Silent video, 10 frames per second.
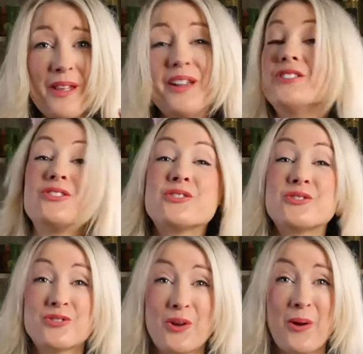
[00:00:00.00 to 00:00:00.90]
It's
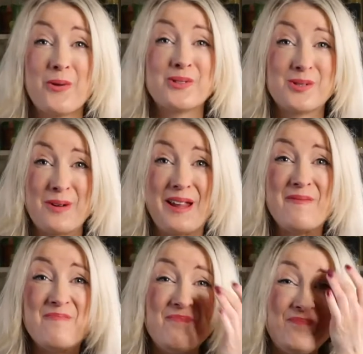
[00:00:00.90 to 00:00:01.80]
just so sweet.